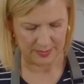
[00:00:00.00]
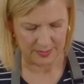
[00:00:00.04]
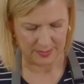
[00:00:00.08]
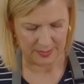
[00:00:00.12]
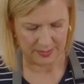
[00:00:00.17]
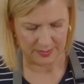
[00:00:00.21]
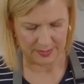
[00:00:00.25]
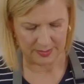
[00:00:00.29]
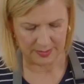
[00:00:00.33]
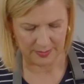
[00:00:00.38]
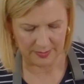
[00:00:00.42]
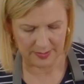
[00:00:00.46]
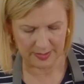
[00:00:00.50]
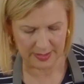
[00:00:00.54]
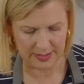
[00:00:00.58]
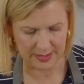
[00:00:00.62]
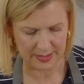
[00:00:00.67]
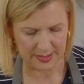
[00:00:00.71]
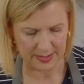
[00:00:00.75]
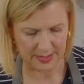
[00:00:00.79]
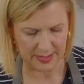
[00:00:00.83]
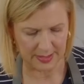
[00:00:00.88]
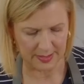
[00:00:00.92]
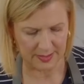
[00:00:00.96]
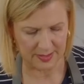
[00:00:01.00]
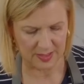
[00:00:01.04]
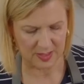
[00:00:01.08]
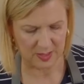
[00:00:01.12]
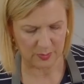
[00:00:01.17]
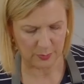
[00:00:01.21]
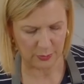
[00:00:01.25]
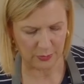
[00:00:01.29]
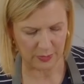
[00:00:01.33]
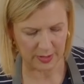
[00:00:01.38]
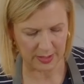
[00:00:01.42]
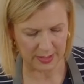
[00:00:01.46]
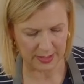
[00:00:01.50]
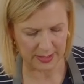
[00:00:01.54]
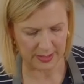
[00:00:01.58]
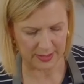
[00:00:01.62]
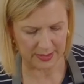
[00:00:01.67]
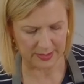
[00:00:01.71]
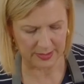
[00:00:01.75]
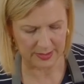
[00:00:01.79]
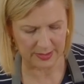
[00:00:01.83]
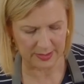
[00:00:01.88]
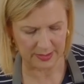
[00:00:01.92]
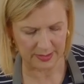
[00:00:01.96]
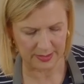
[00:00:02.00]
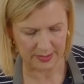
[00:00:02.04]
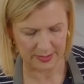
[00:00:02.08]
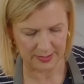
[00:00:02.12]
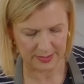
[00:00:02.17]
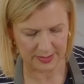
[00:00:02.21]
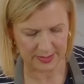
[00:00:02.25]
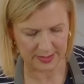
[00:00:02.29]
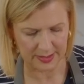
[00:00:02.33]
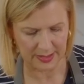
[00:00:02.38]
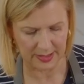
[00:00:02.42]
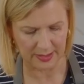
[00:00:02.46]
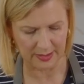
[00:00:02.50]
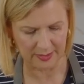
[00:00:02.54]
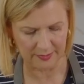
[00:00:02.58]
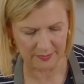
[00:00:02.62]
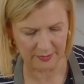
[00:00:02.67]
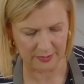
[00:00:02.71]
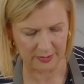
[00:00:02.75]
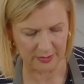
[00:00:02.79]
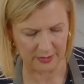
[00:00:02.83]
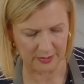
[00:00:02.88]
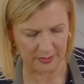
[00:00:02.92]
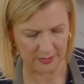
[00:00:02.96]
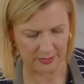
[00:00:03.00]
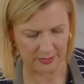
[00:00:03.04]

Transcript: So this gets spread to cover